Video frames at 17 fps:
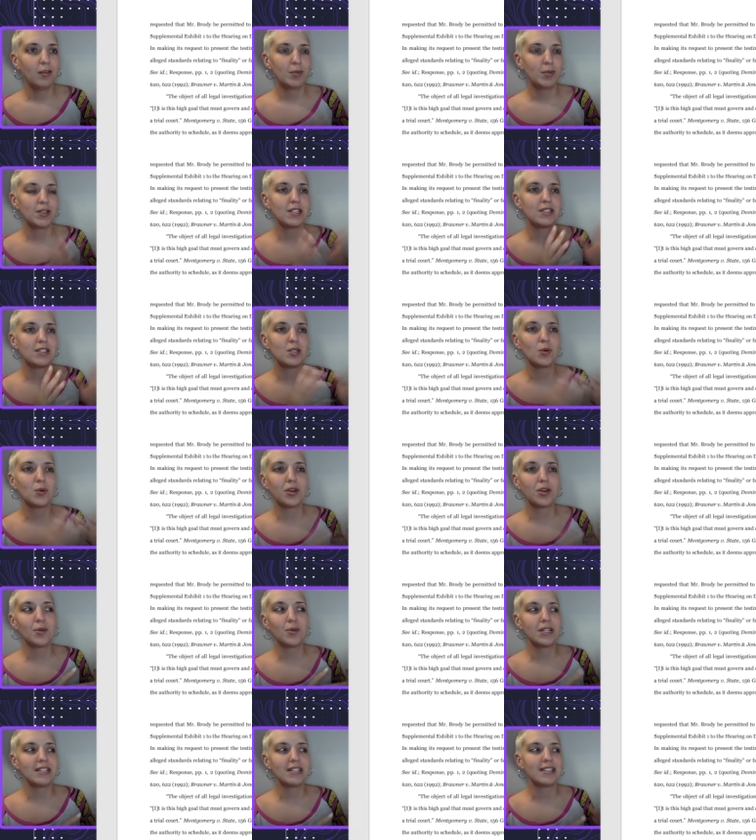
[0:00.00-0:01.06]
But these two
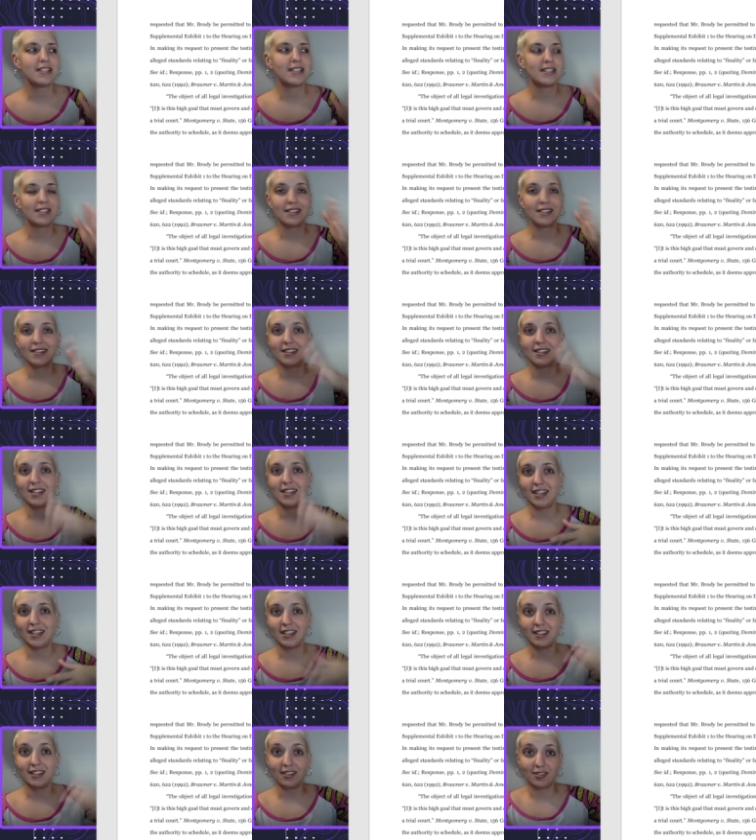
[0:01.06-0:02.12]
other witnesses,
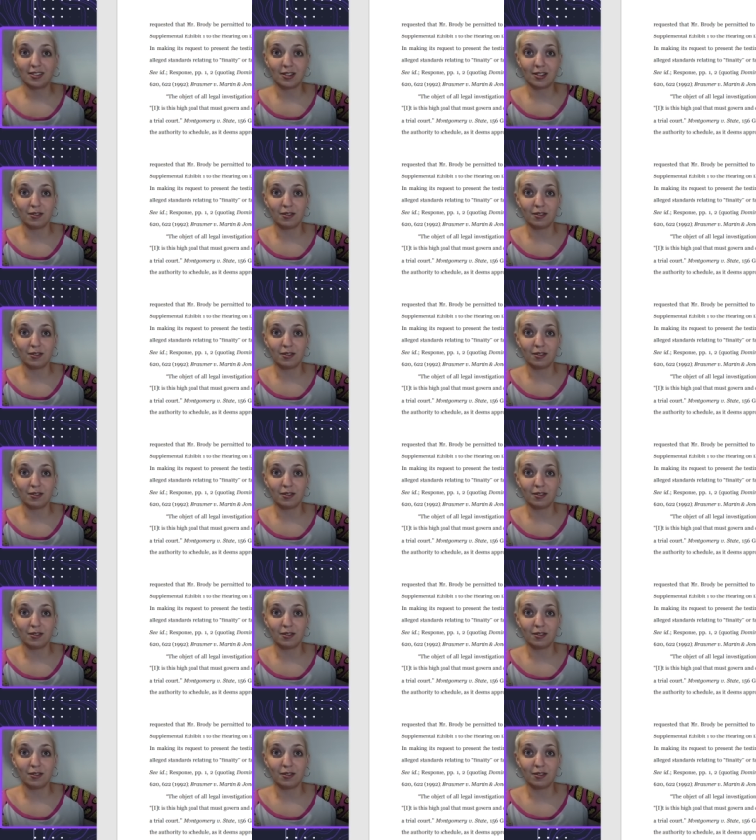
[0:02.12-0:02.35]
the